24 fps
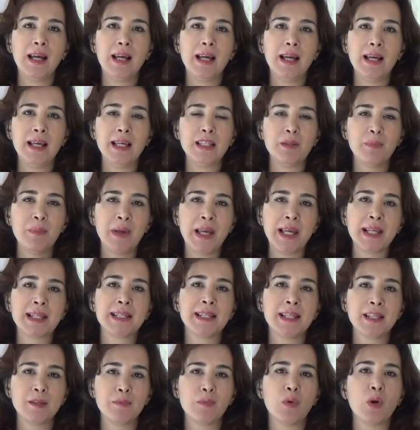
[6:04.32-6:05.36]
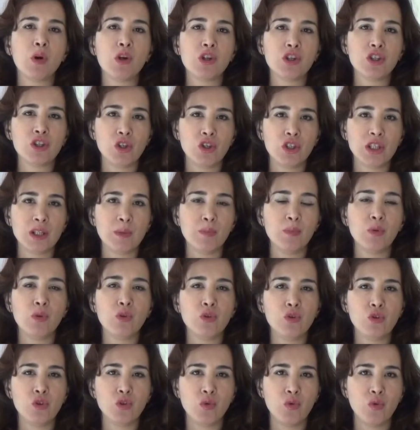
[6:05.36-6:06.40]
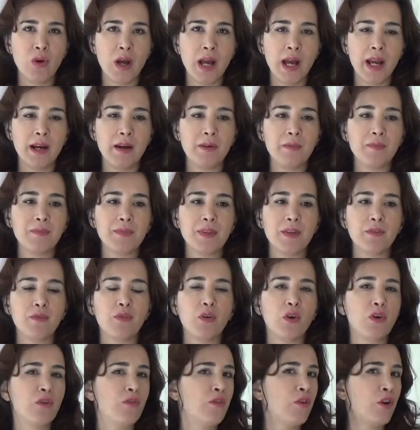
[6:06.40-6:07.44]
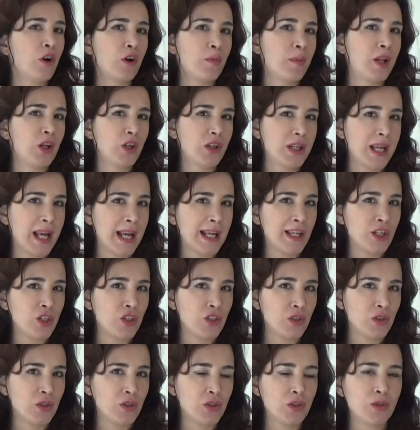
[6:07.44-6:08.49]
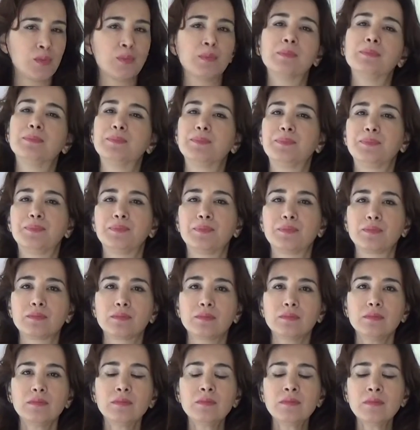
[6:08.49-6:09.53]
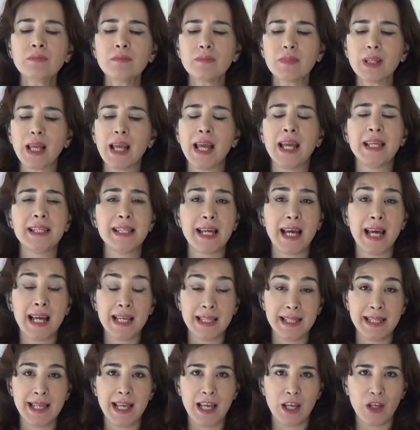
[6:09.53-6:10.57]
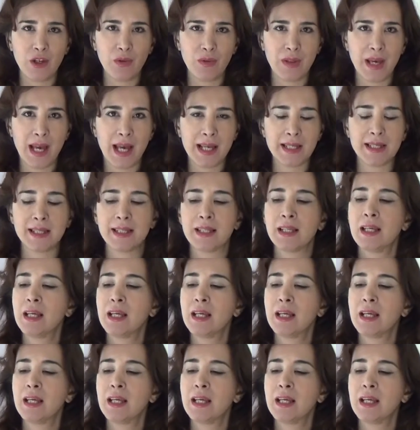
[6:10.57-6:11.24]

it makes it more suitable to wear for formal occasions. And I tell you that